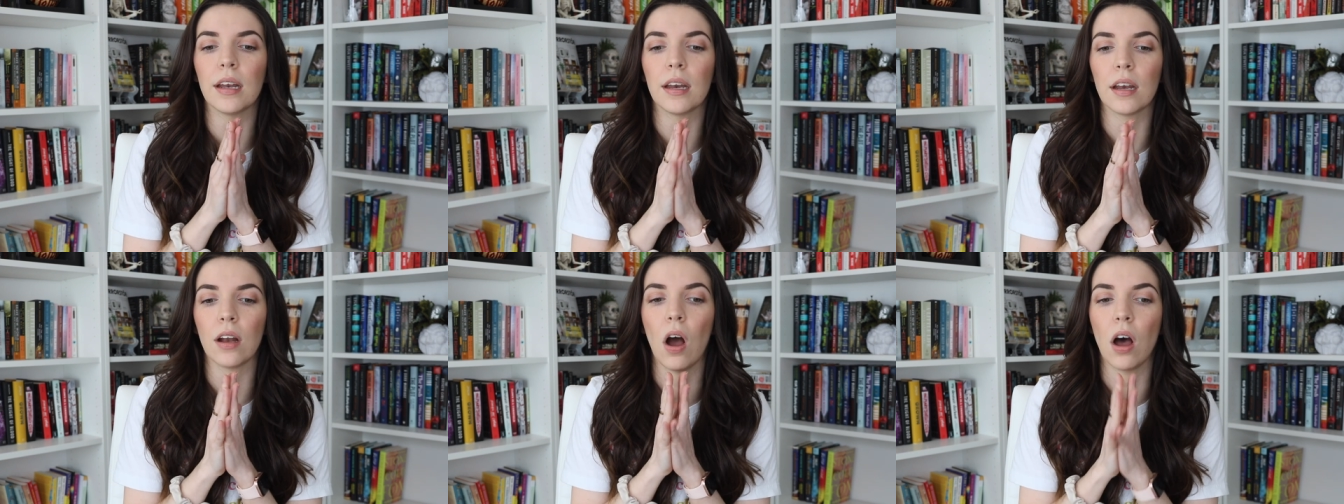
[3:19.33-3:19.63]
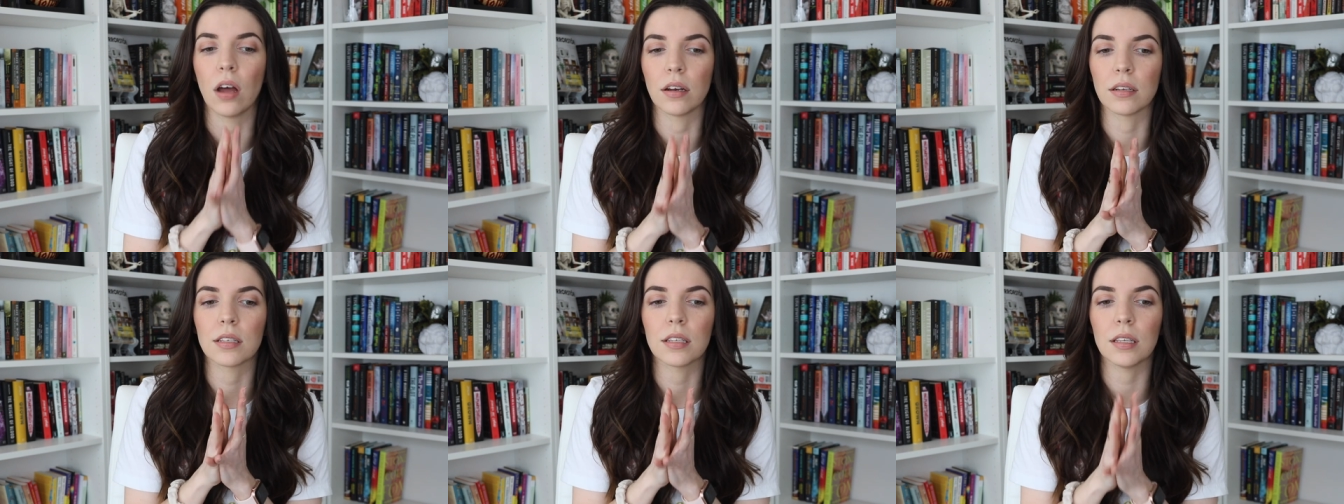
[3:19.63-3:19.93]
It
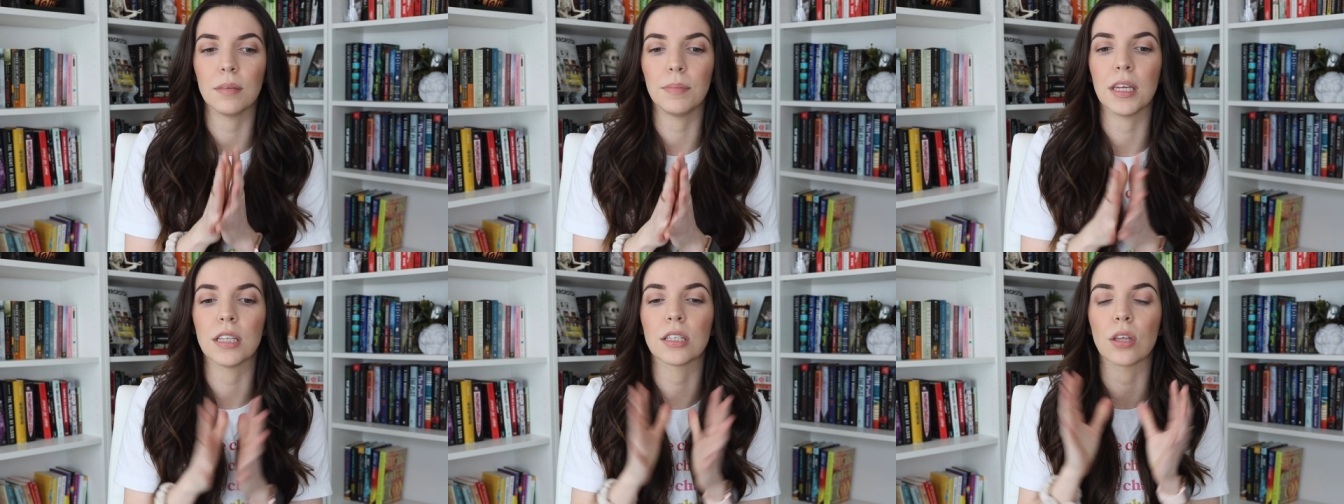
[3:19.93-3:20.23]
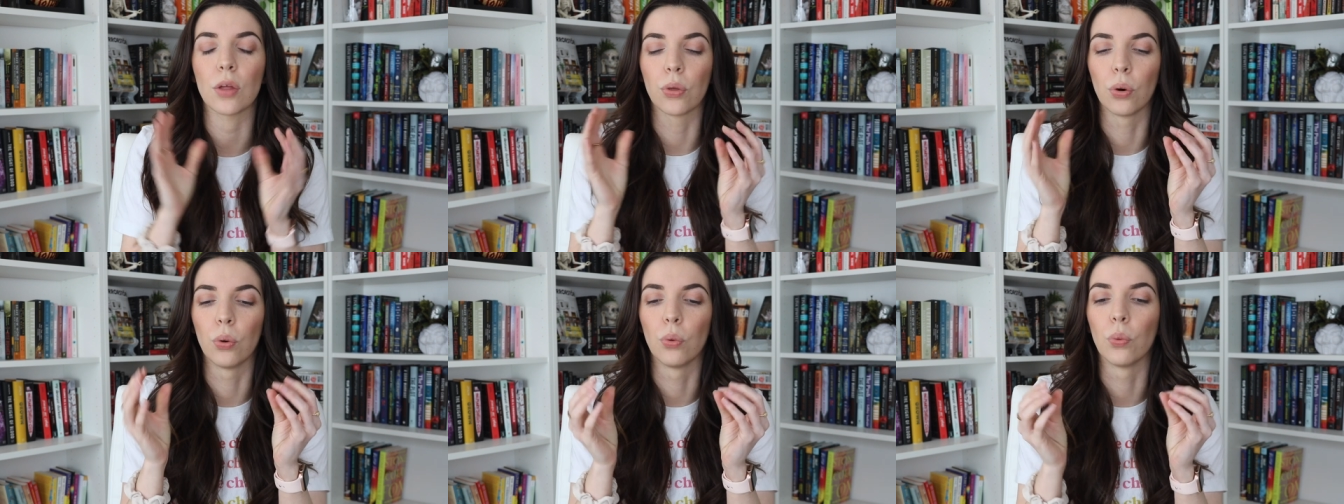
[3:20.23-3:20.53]
honestly means
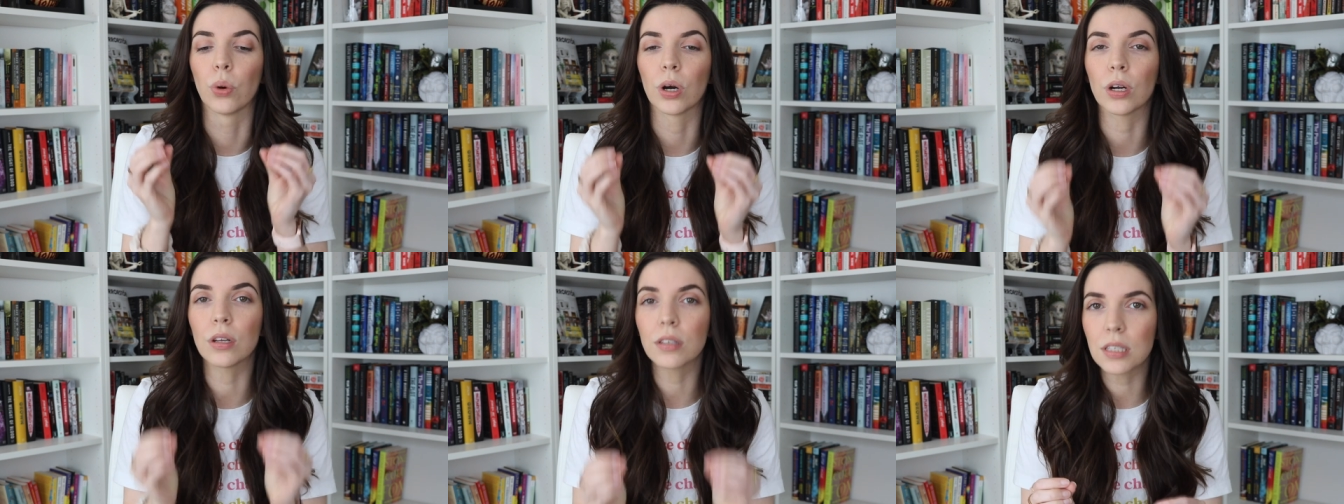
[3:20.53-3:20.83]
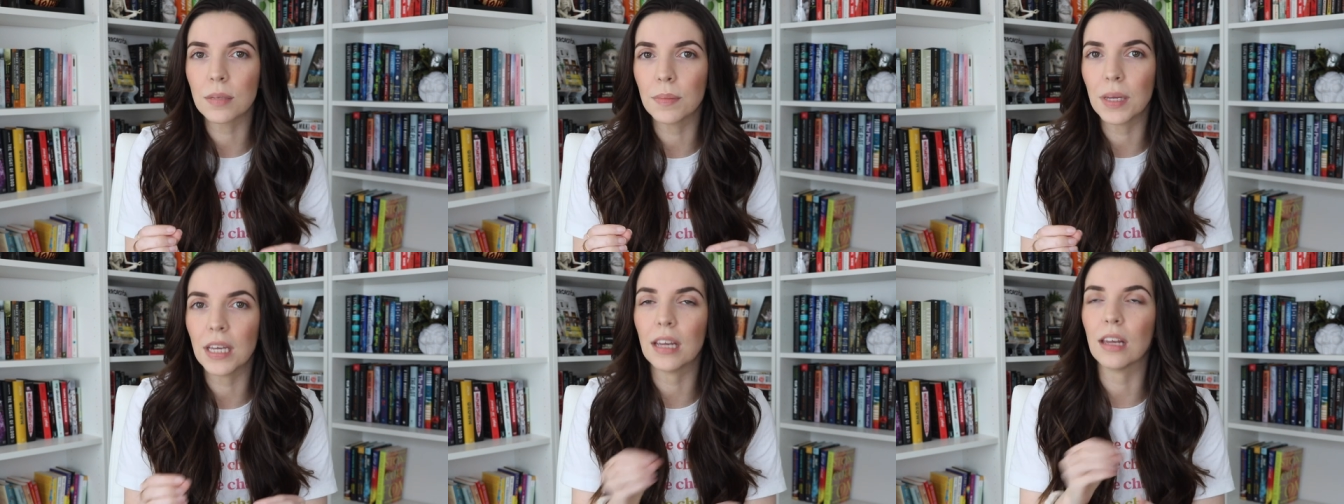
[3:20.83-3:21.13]
the world
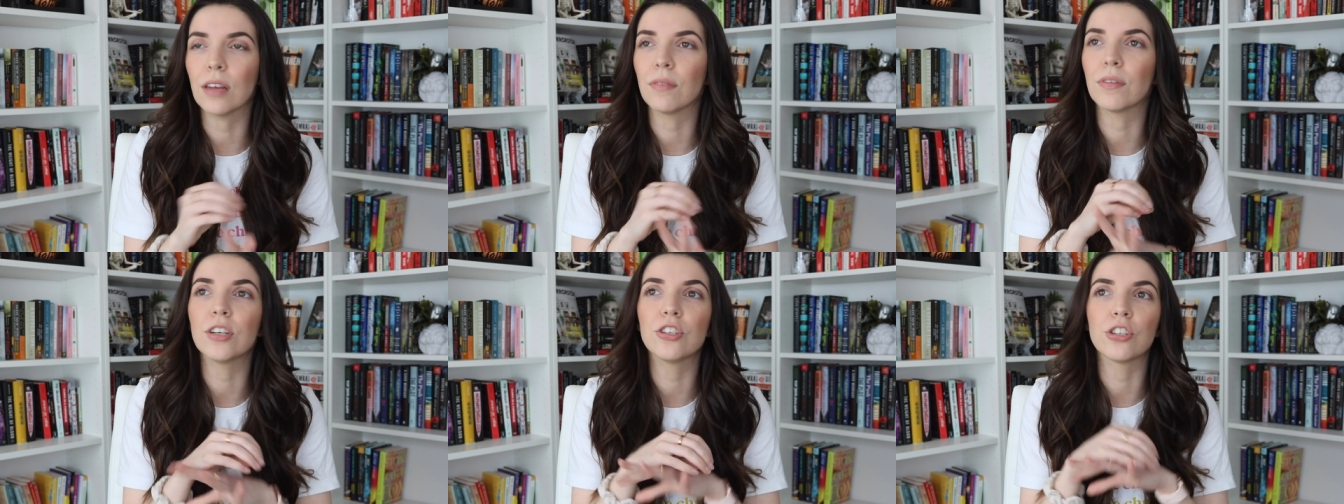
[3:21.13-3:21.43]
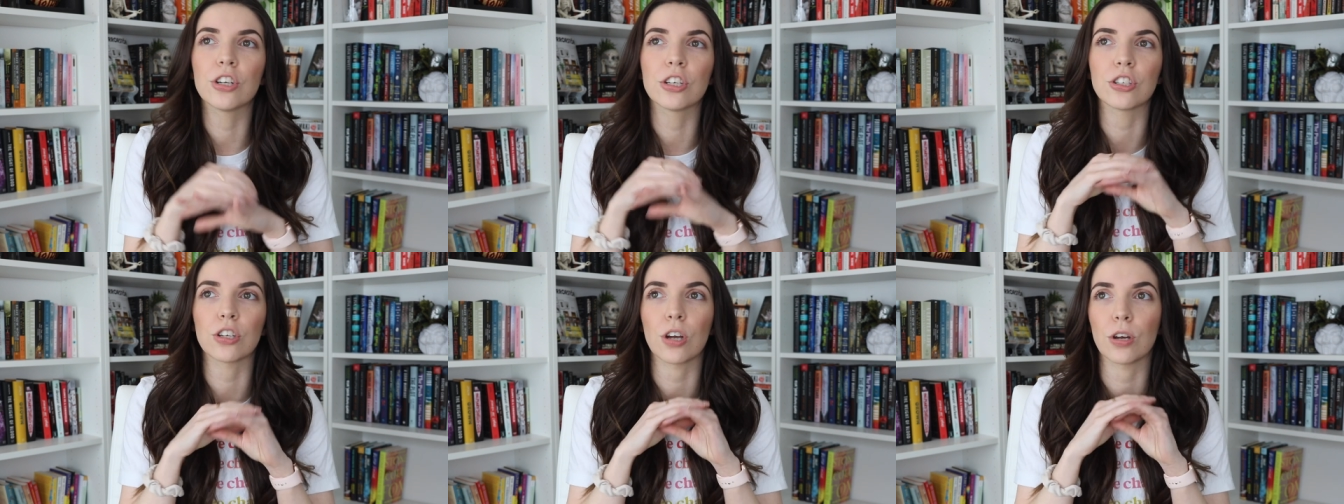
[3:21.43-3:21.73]
to me. Even
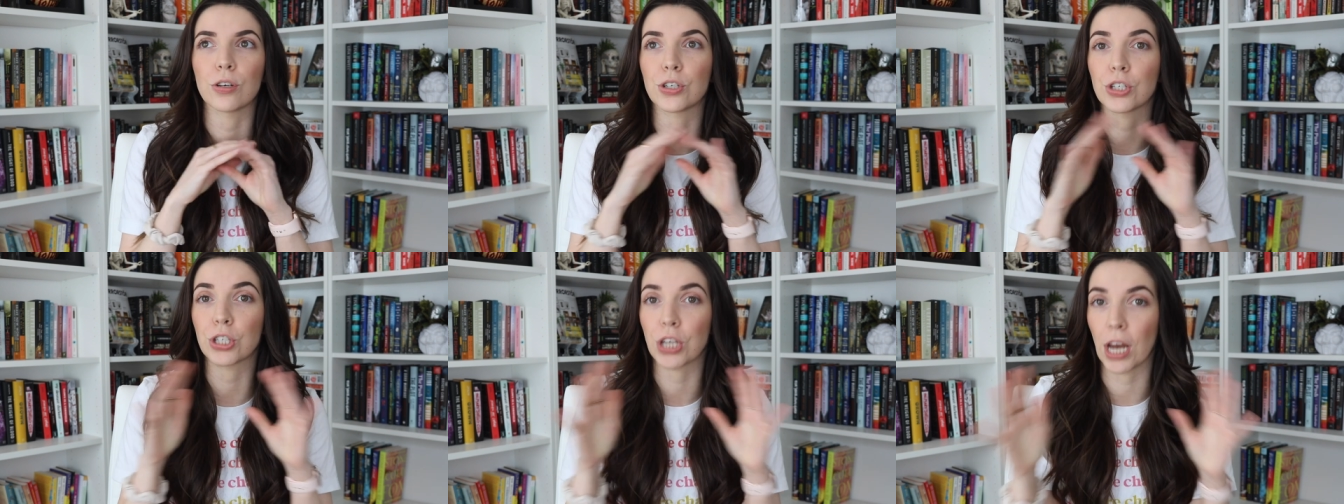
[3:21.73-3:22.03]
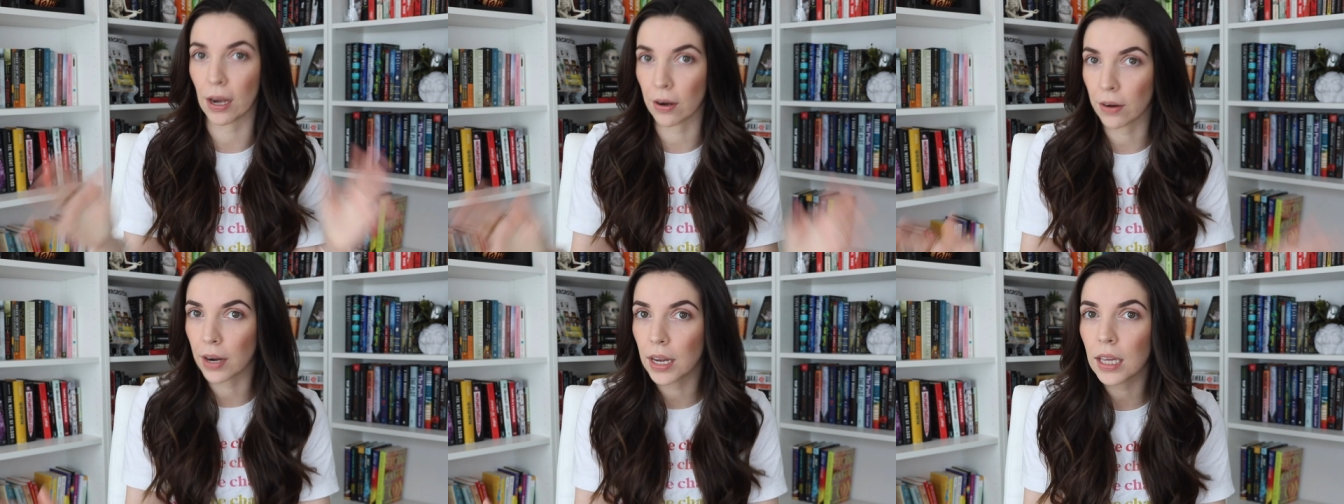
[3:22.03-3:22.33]
just
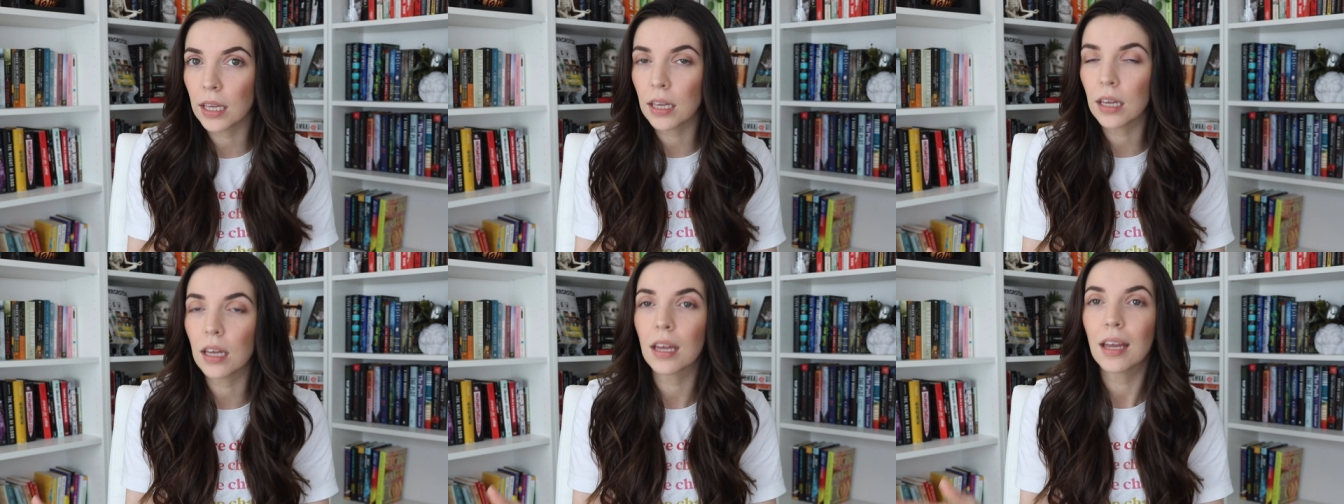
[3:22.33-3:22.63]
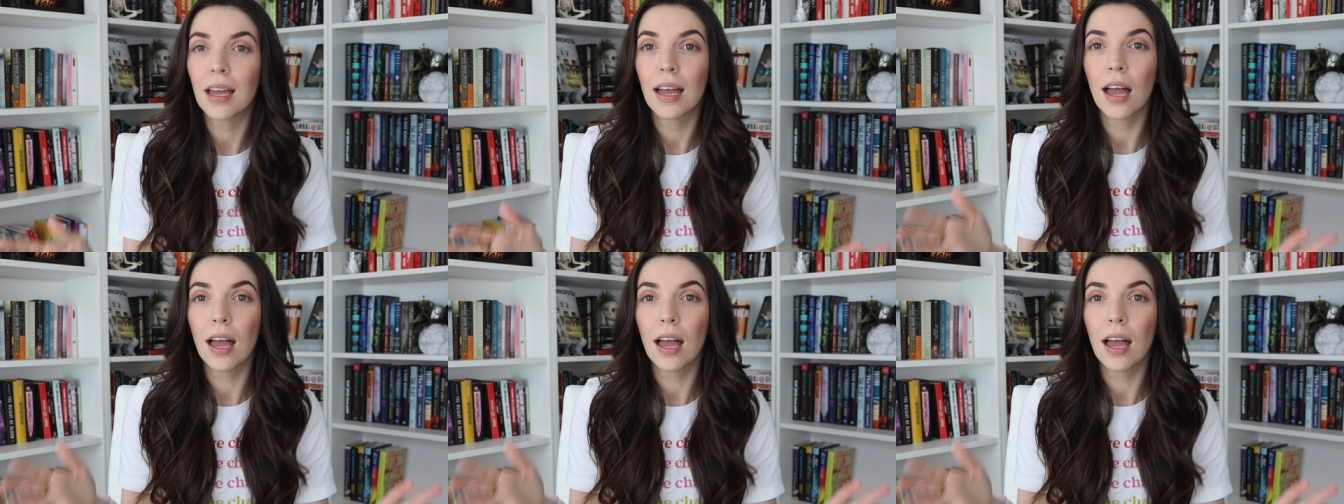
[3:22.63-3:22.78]
sharing